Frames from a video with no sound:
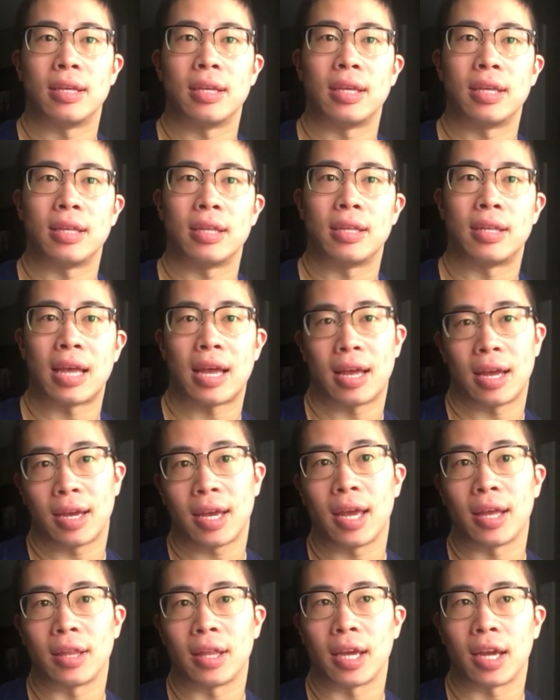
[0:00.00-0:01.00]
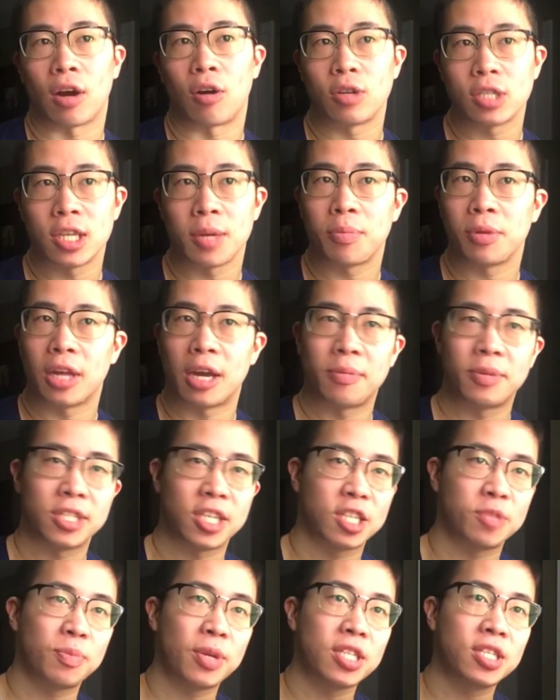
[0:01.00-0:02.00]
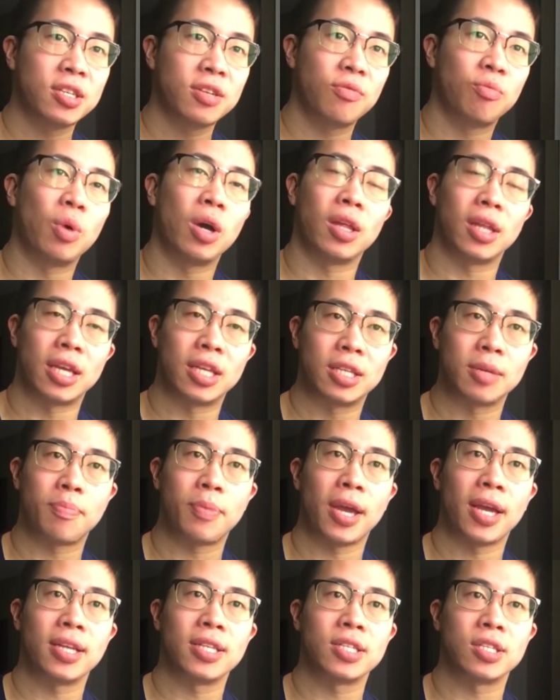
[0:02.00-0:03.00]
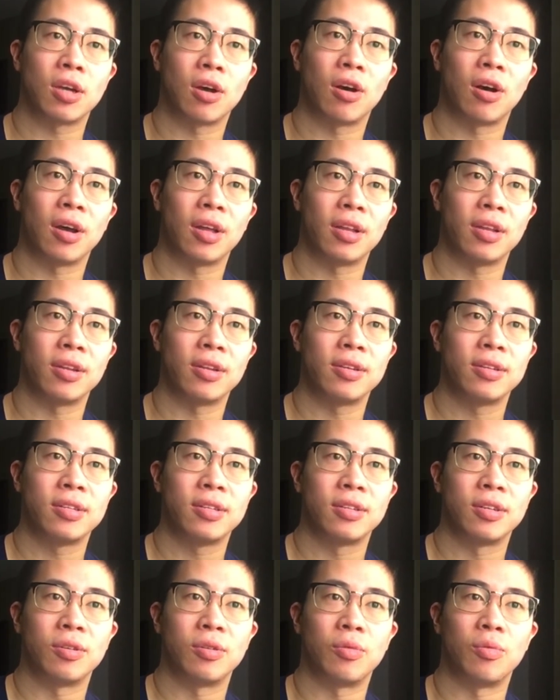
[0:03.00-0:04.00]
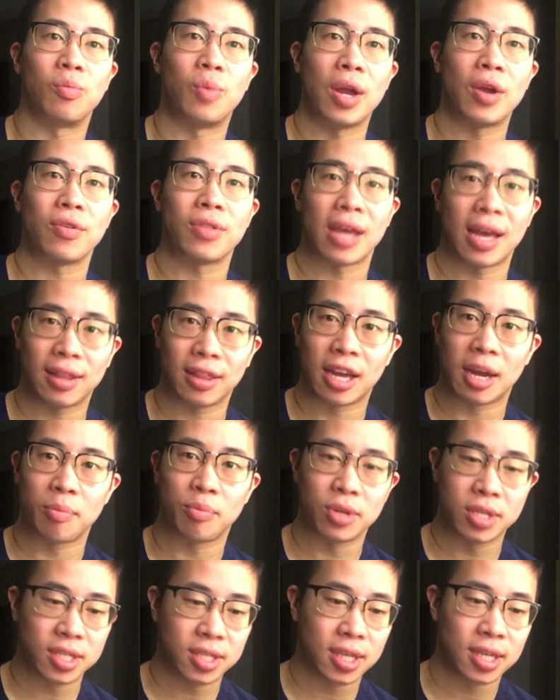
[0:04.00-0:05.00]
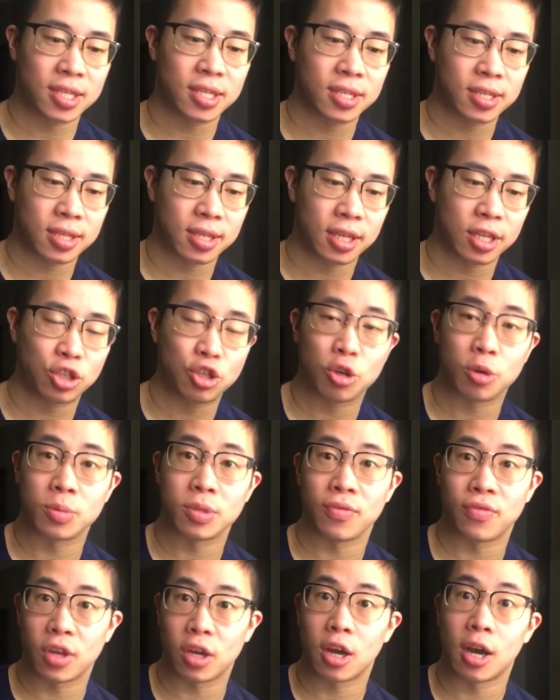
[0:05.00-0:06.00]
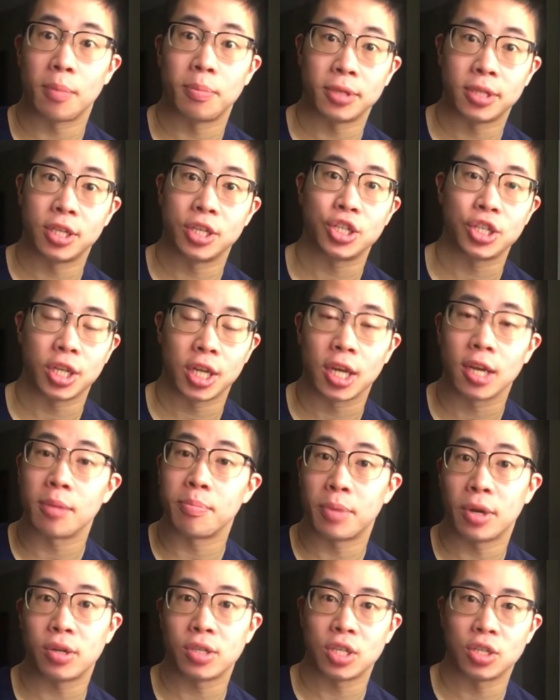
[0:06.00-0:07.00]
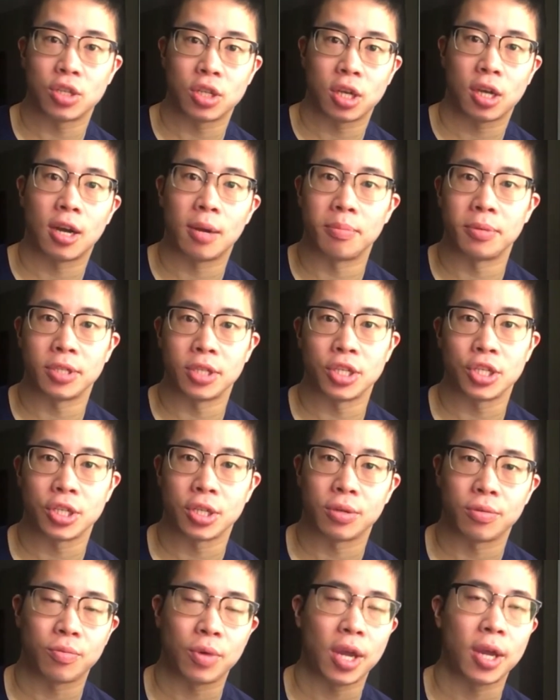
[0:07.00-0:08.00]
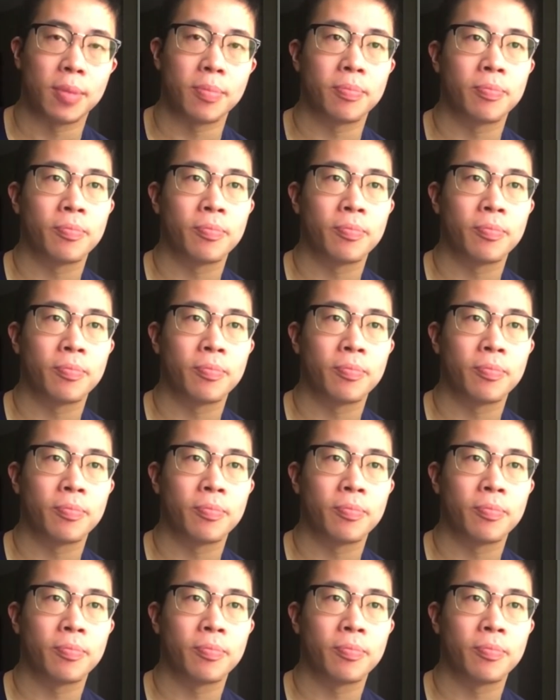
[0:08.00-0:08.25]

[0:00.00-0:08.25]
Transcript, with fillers: that again, like, our sample library is expensive. Well, it depends on where that library sits in terms of the competition, in comparison to the competition, right?